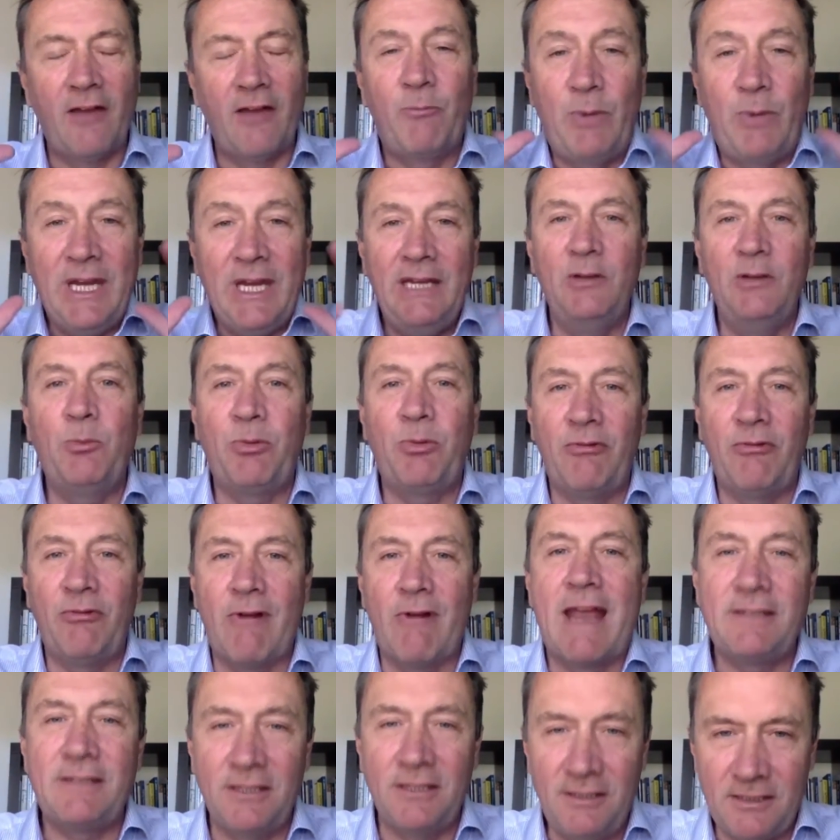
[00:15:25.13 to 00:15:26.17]
I've been
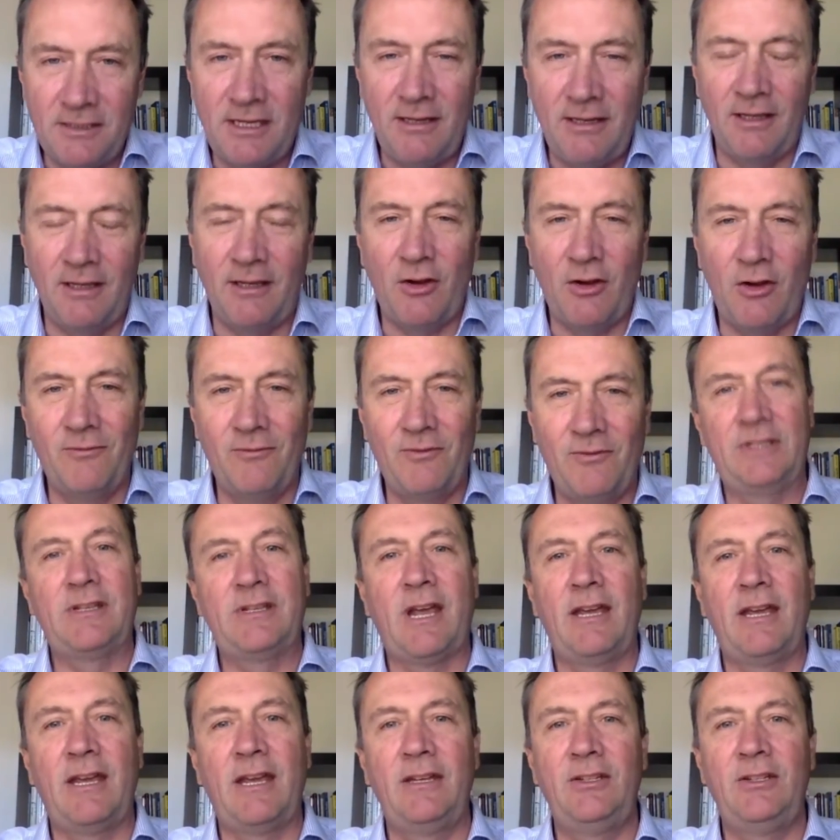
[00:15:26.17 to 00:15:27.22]
present in the
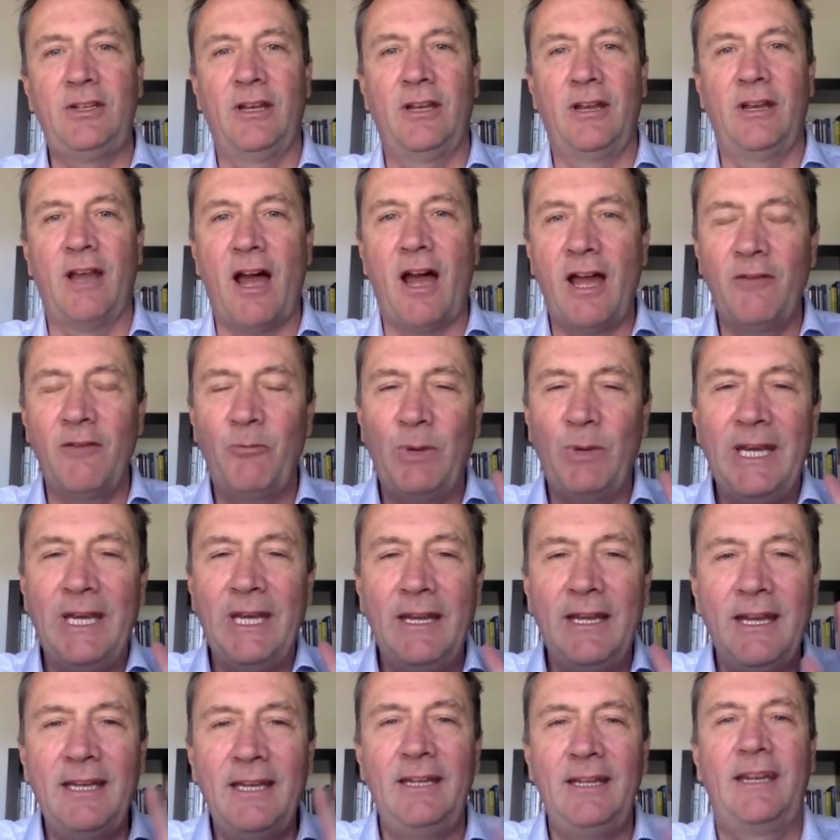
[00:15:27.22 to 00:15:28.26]
conversation. I've
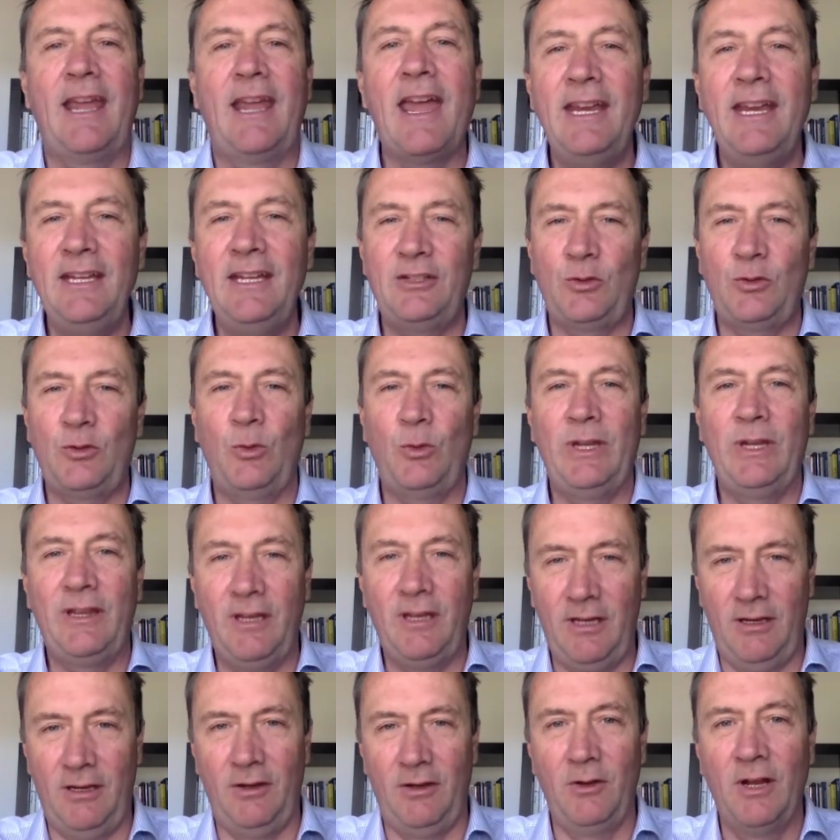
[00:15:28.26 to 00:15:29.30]
been engaged with
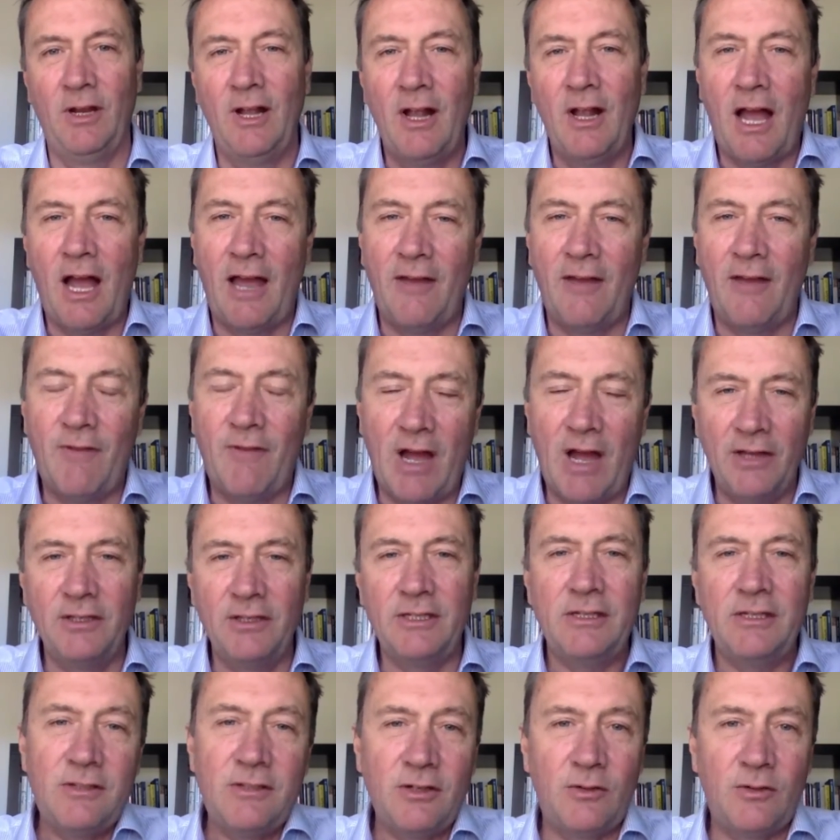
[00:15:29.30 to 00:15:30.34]
you. I've
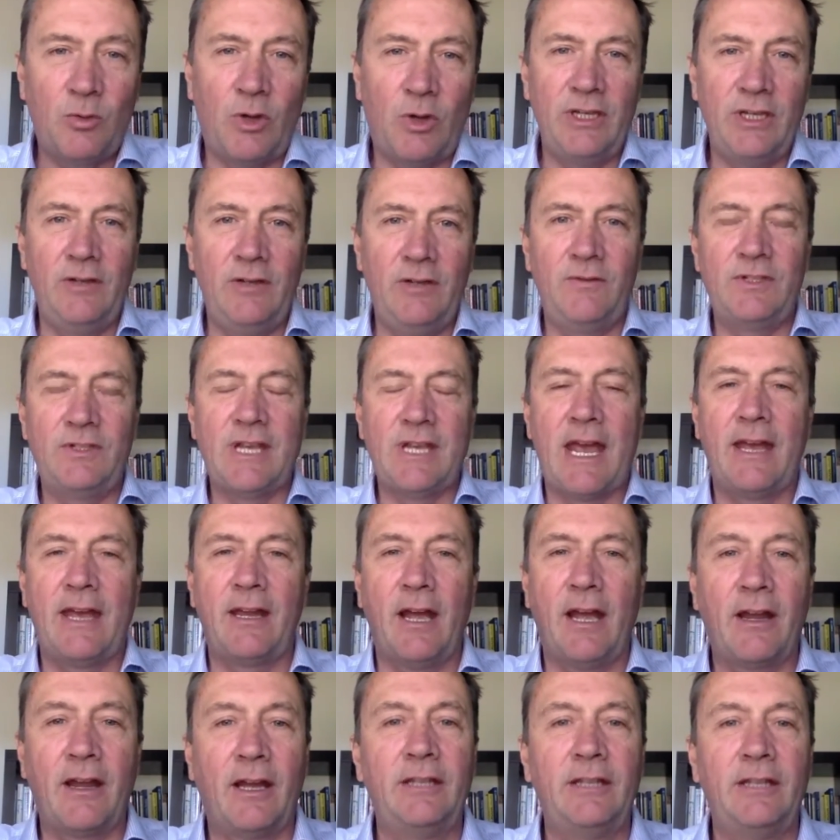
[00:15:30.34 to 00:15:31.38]
understood what you've
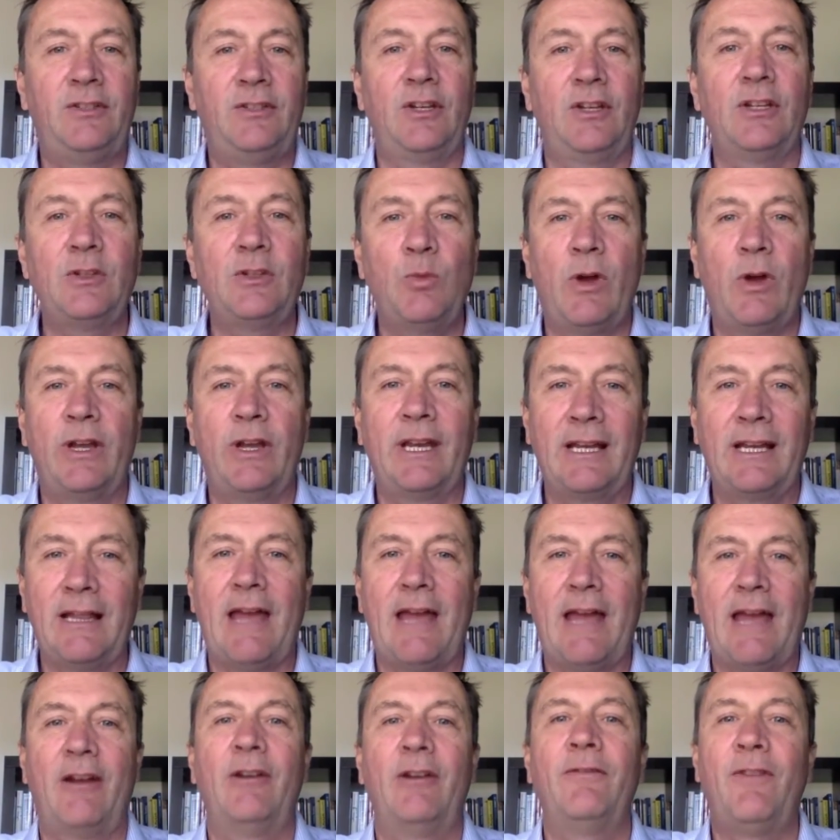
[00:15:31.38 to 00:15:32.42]
said, and I just want to
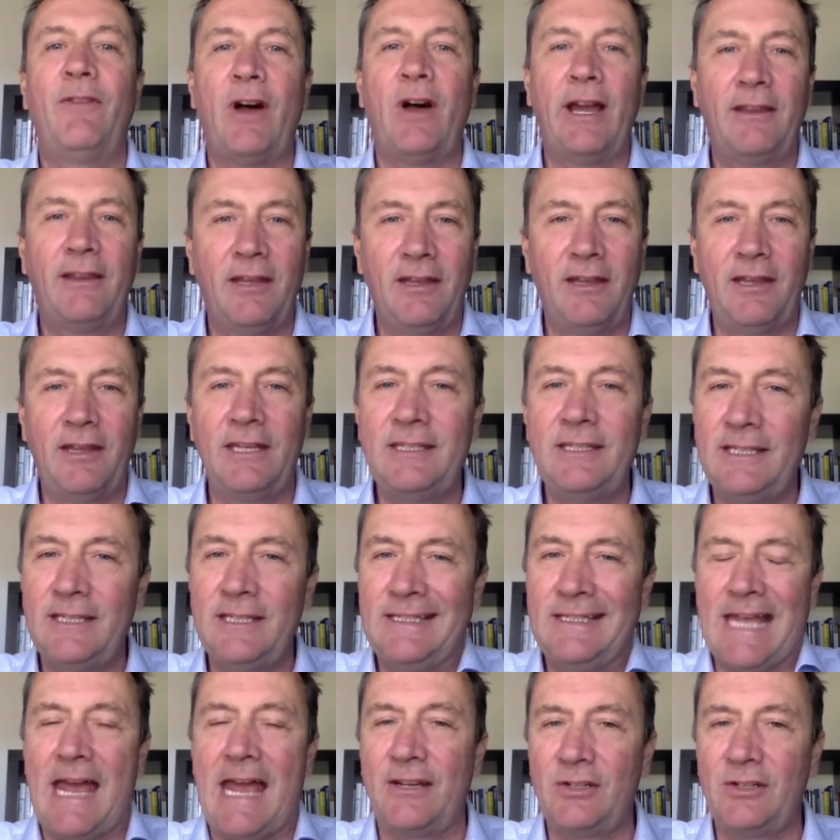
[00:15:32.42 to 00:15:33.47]
clarify that this
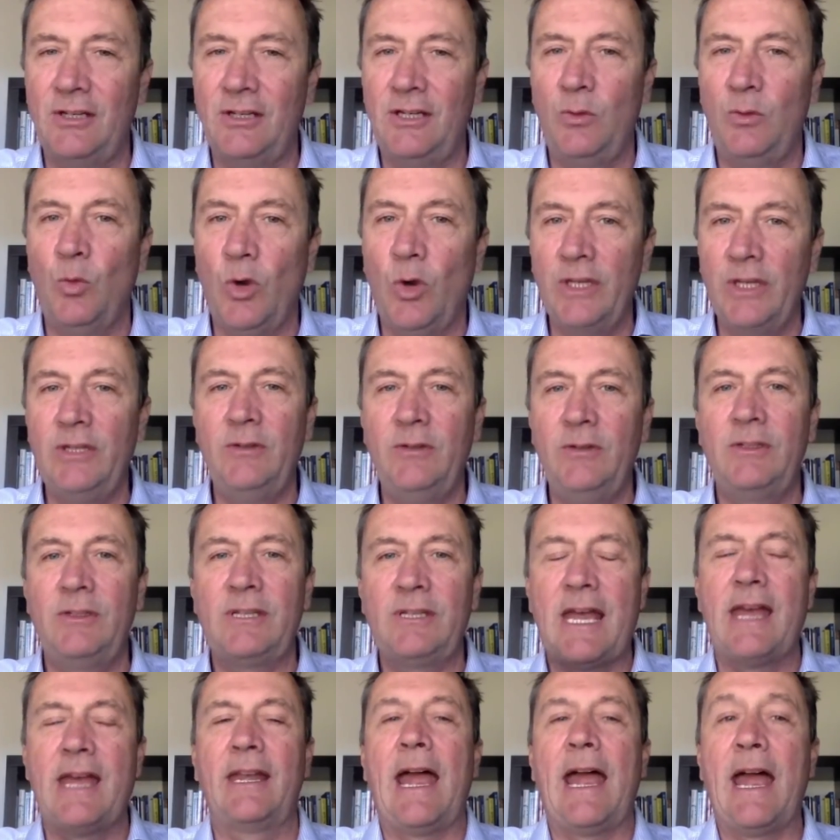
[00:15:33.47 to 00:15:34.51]
is actually what you
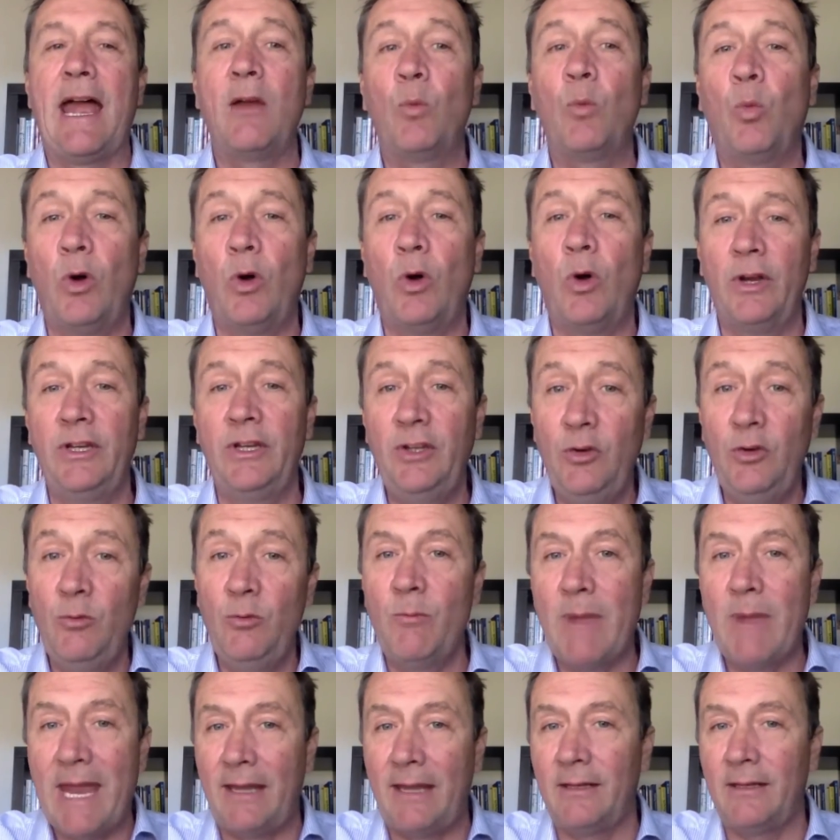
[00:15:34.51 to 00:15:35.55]
said and what you
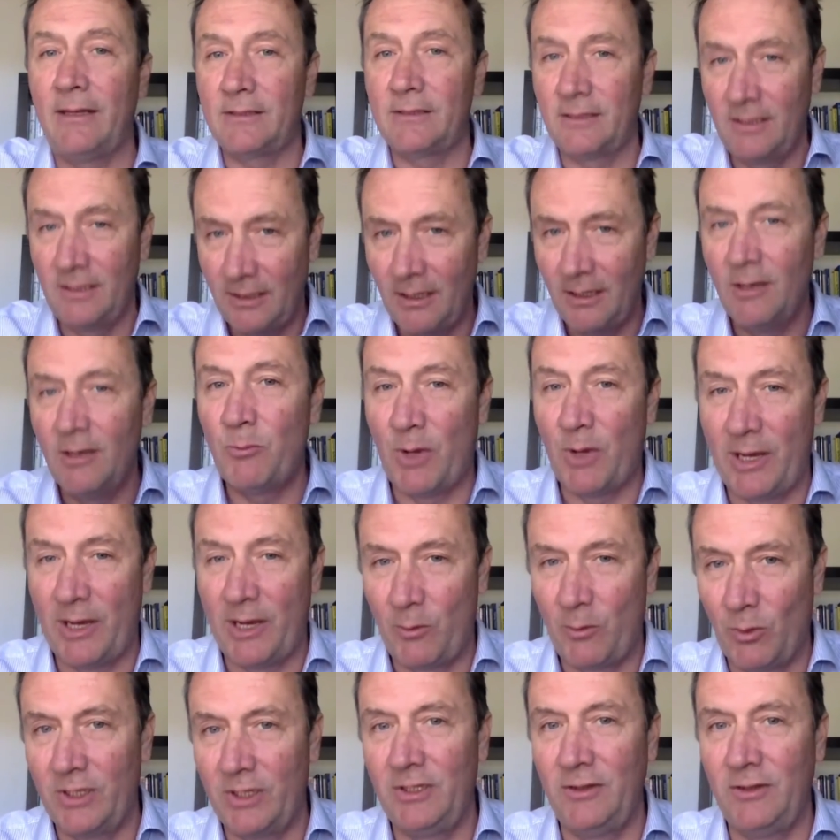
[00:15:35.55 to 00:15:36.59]
meant
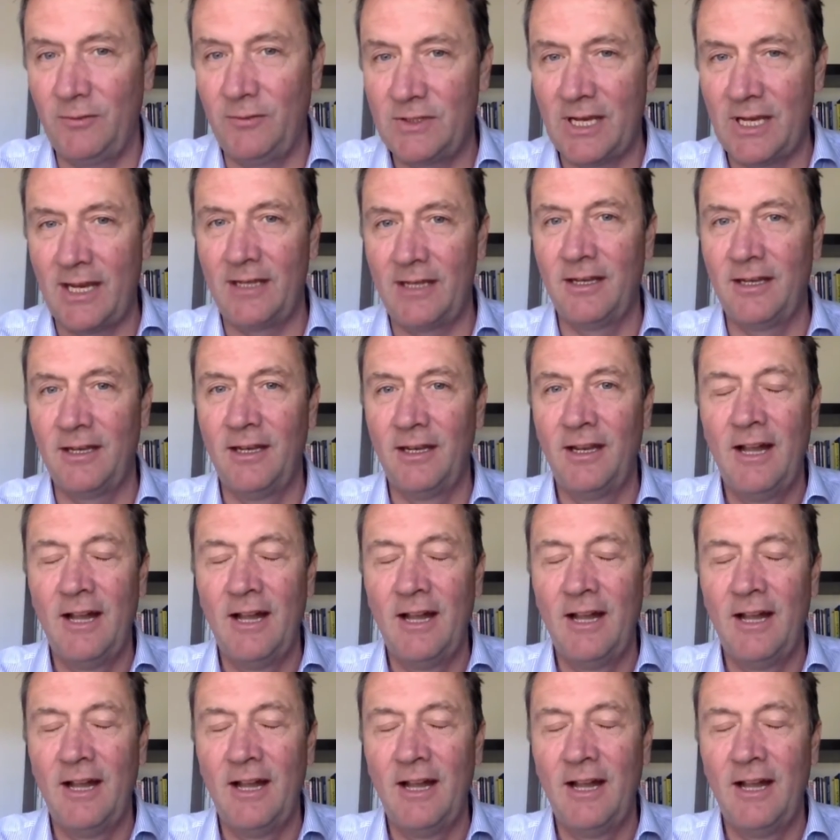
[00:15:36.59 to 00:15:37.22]
by what you said.